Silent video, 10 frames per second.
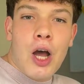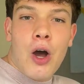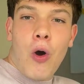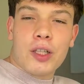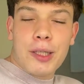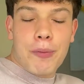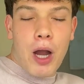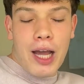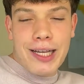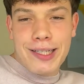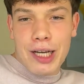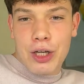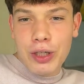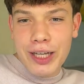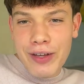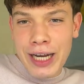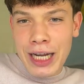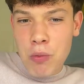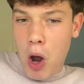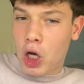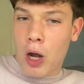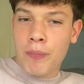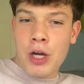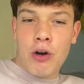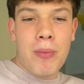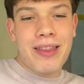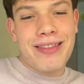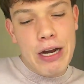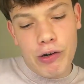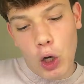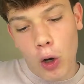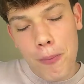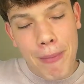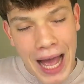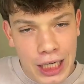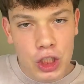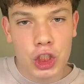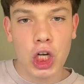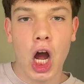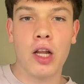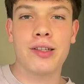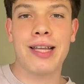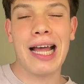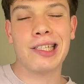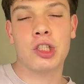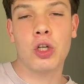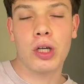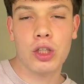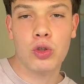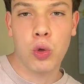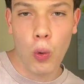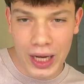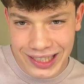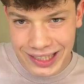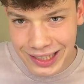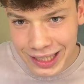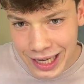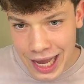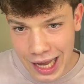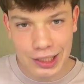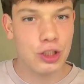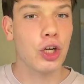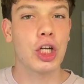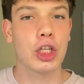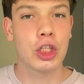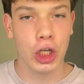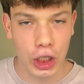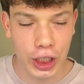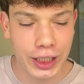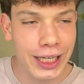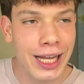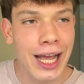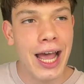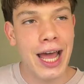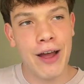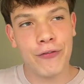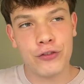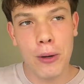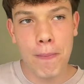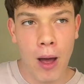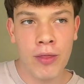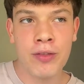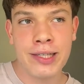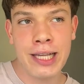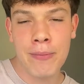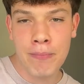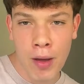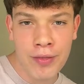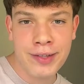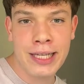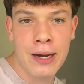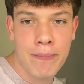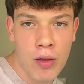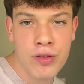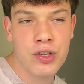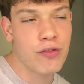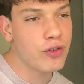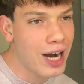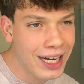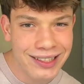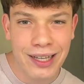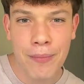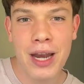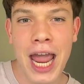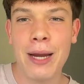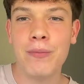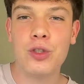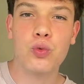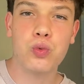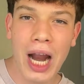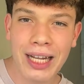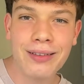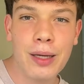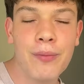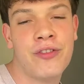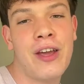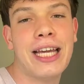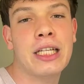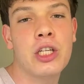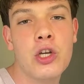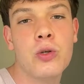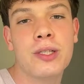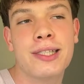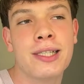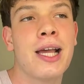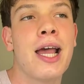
What's up, guys? Good evening and welcome to Roma Theory. Our manager hunt has took a twist, has took a turn, and after months and months and months of random names, random fake news,